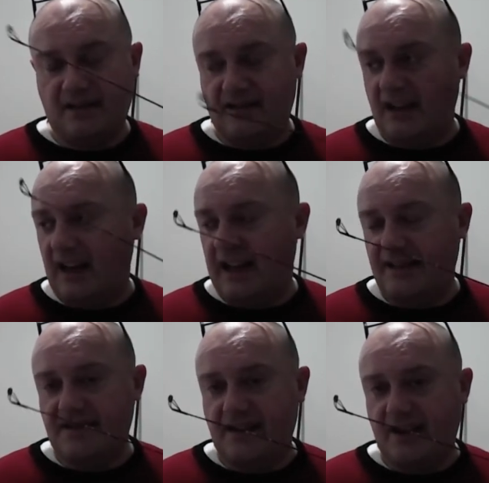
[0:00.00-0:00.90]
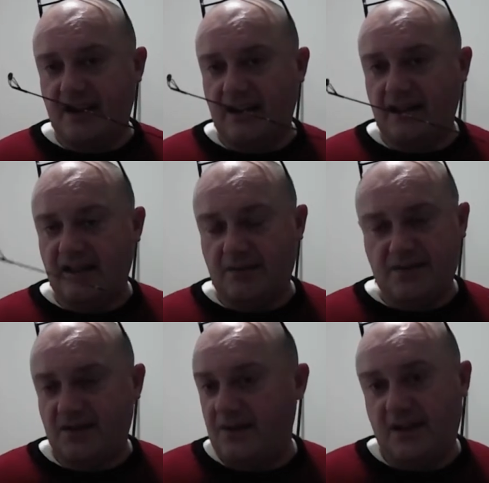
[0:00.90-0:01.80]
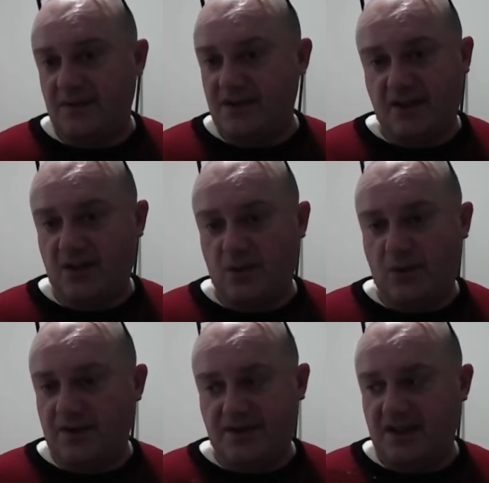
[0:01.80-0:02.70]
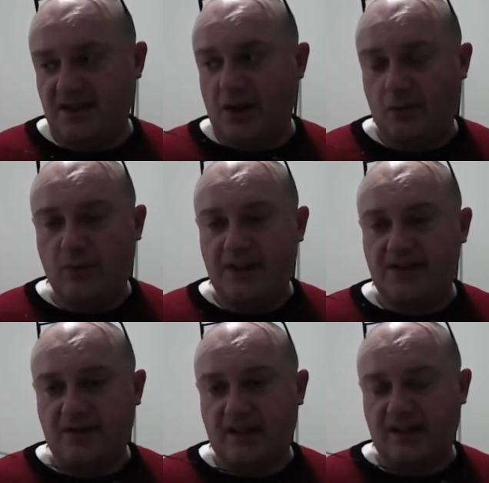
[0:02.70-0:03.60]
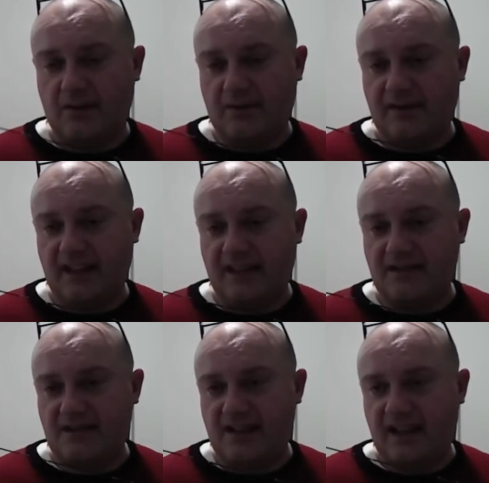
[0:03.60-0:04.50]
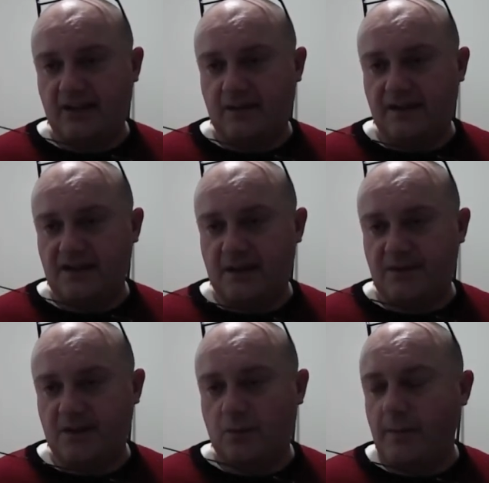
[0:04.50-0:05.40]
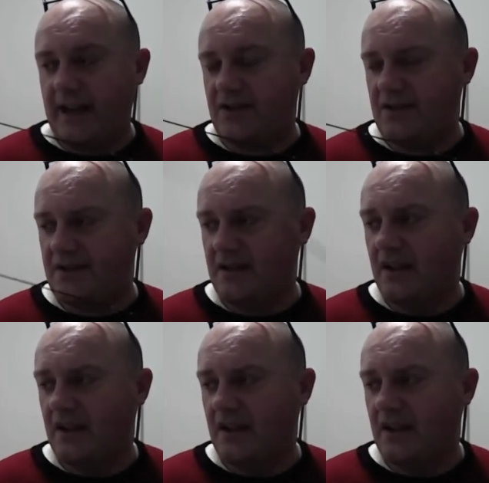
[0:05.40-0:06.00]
And you know, it's on there, it's secure. There's no reason, I don't think, to take it off, except it all matches.